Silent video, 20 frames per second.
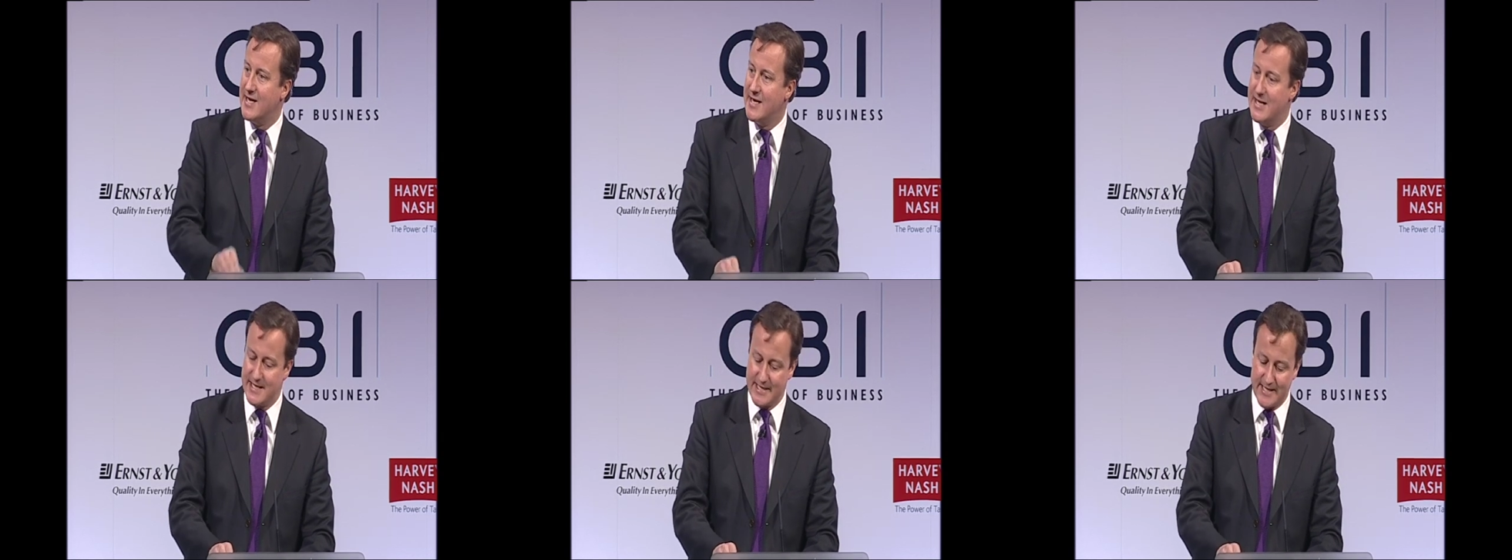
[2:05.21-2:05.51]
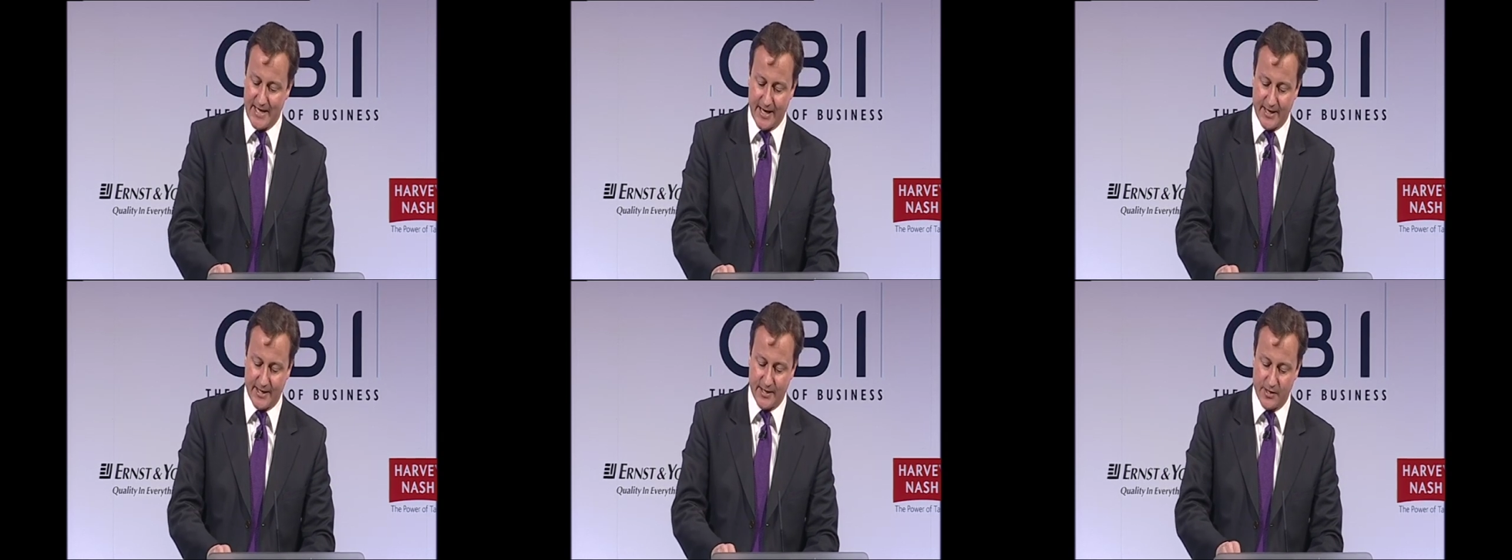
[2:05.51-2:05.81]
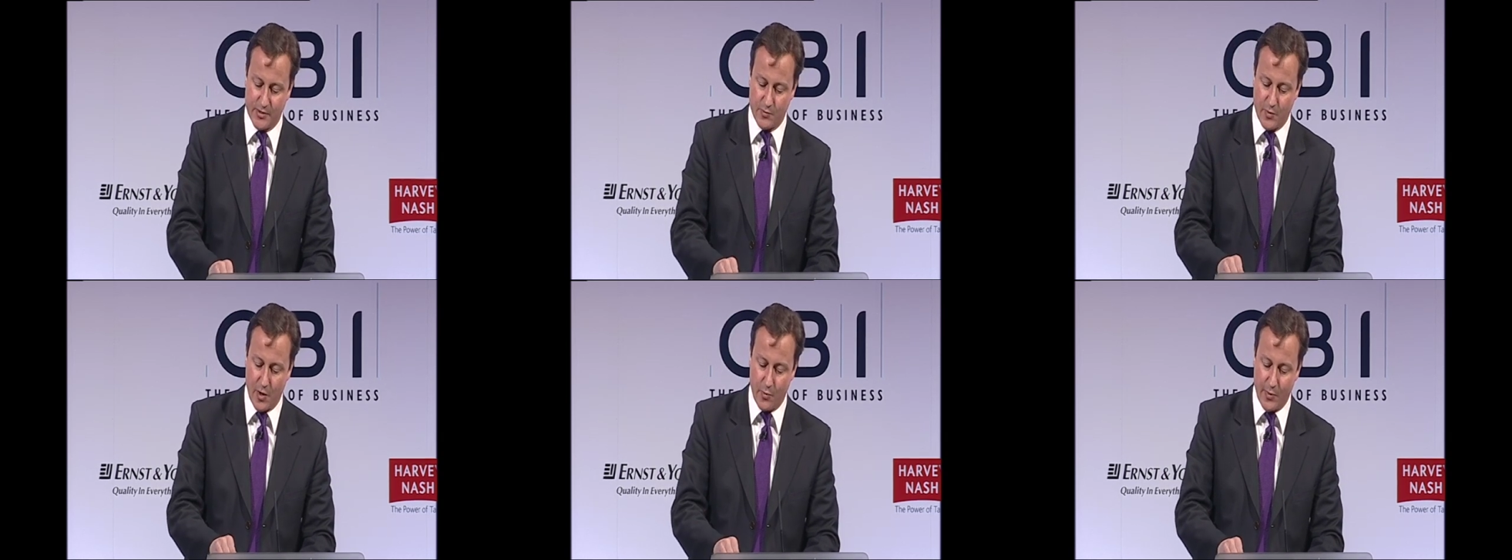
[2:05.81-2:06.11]
key
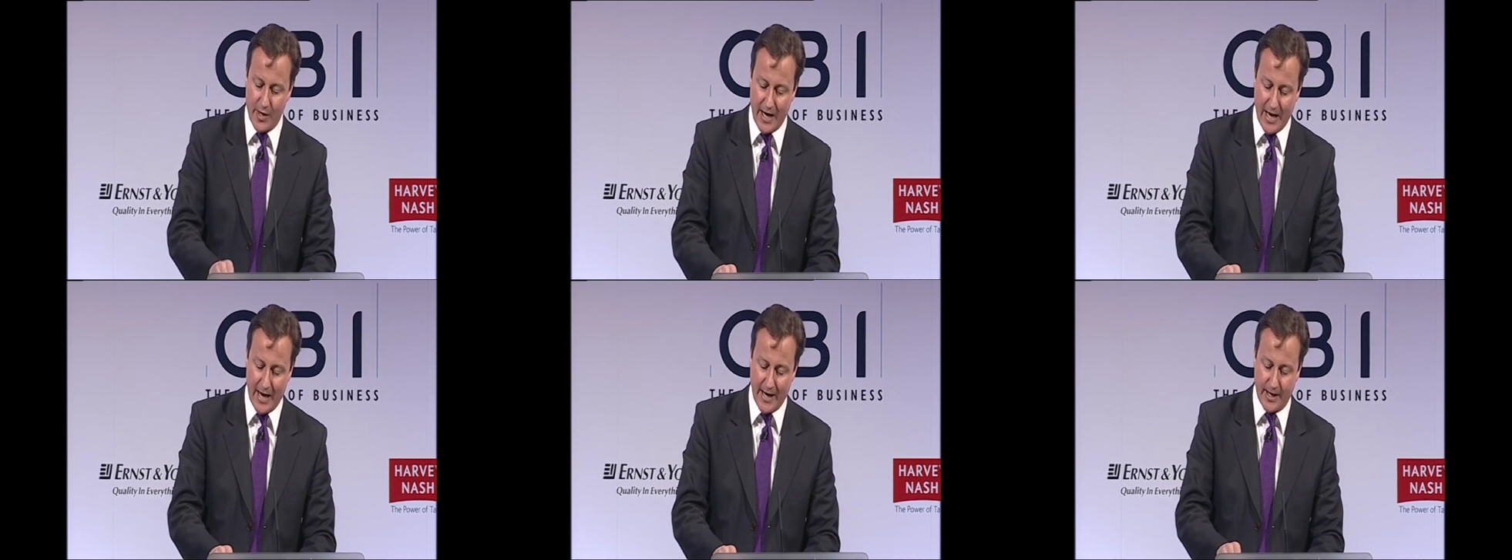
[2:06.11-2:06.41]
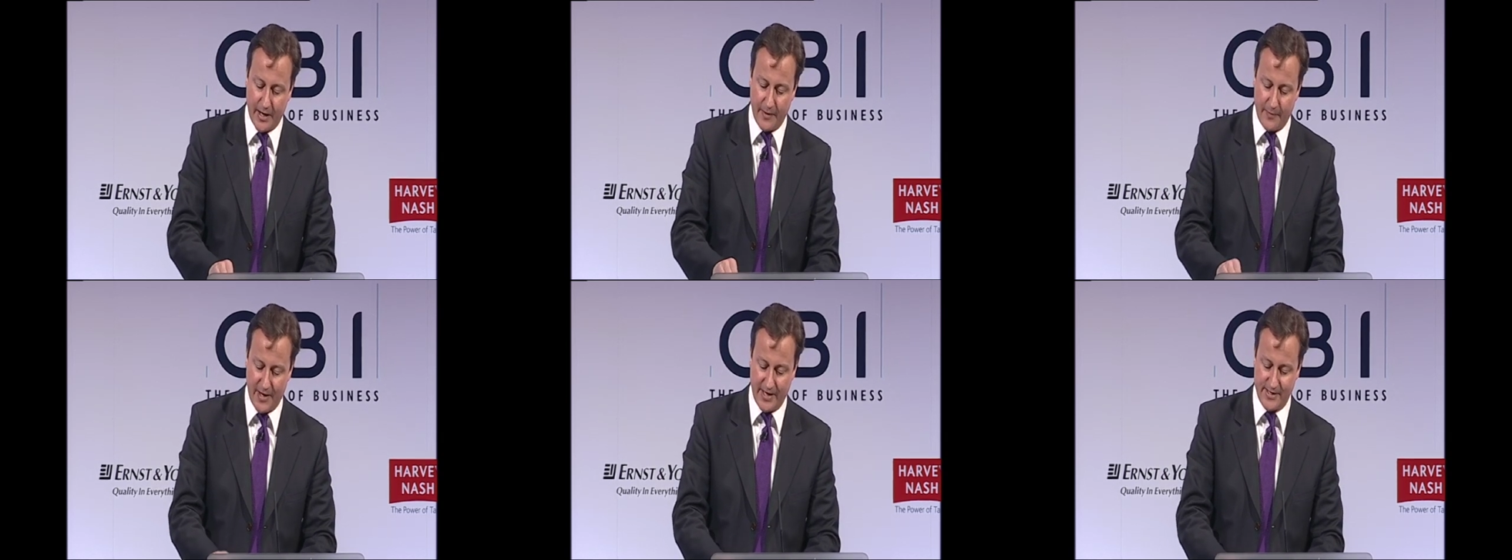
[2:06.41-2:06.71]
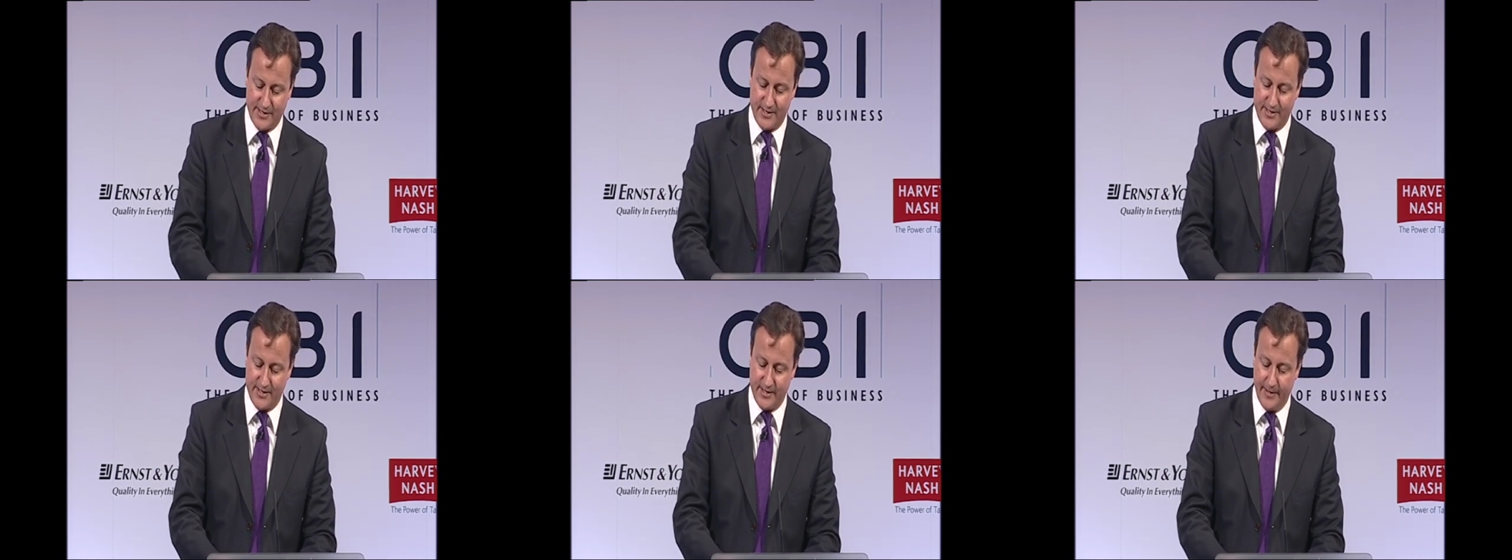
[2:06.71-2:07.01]
sectors where we lack
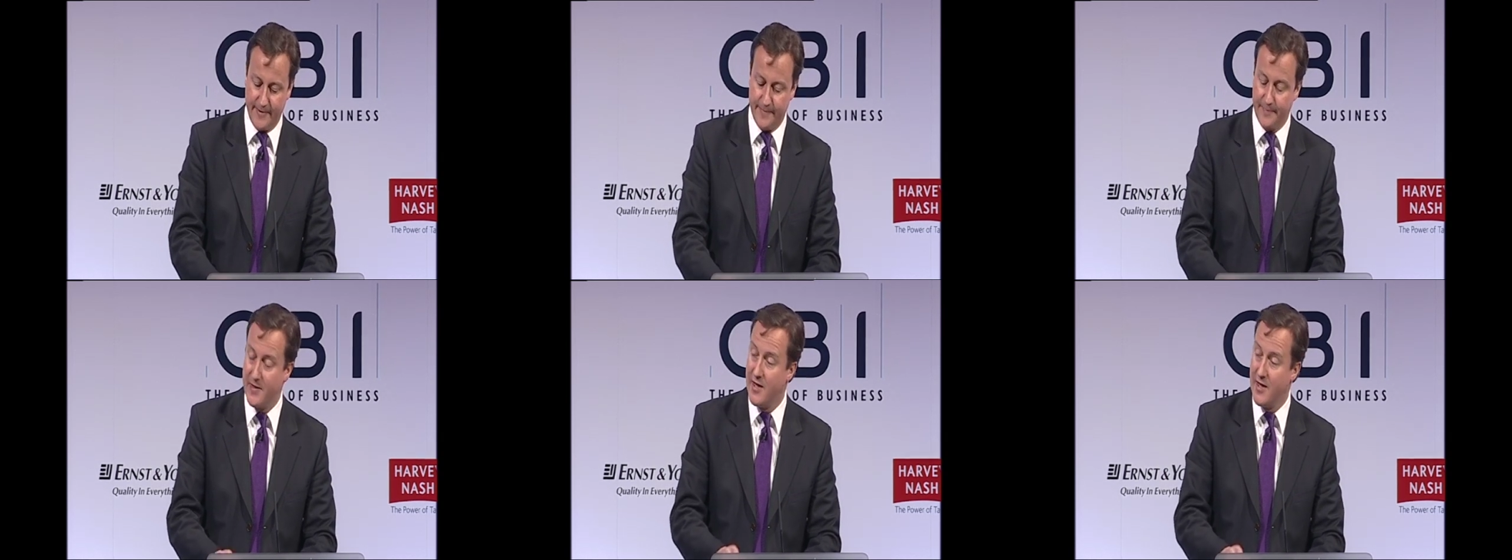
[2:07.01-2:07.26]
capacity.